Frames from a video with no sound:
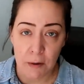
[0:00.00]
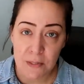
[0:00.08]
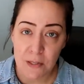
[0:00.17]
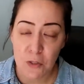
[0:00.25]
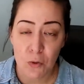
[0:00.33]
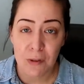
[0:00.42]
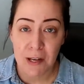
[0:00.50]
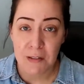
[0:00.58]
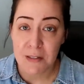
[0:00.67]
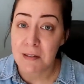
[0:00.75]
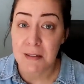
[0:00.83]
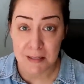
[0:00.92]
It was a two
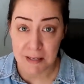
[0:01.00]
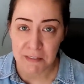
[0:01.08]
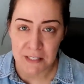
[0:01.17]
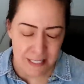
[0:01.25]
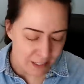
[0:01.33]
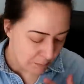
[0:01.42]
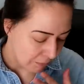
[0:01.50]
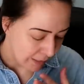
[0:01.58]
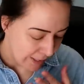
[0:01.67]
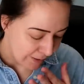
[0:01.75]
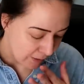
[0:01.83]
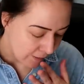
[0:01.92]
thousand seventeen
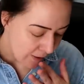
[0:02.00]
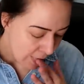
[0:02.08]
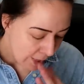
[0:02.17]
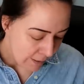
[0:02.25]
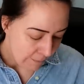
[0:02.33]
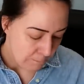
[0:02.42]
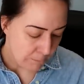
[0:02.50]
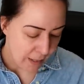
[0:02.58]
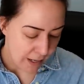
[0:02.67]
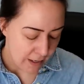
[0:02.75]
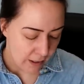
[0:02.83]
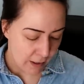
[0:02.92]
planner,
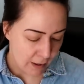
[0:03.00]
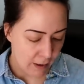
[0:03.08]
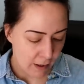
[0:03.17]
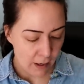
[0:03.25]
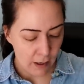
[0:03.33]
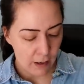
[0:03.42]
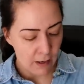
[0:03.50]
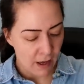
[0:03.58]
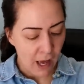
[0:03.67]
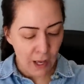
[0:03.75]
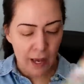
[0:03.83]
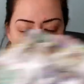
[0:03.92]
but
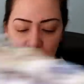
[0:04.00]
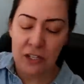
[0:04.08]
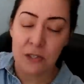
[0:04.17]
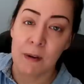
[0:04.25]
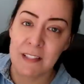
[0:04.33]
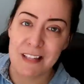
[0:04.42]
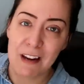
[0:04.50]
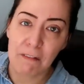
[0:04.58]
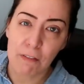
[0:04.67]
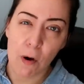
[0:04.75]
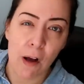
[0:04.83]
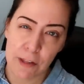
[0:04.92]
I, I just wanted it
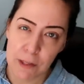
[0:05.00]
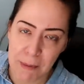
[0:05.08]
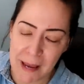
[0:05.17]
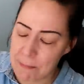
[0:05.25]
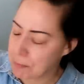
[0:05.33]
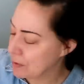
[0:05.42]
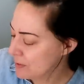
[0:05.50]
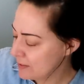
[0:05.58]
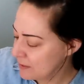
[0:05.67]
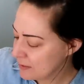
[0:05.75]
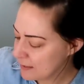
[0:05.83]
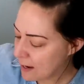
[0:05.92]
for all the papers
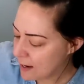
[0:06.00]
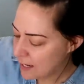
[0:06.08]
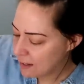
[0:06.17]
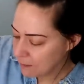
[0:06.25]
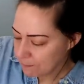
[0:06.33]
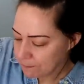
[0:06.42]
inside.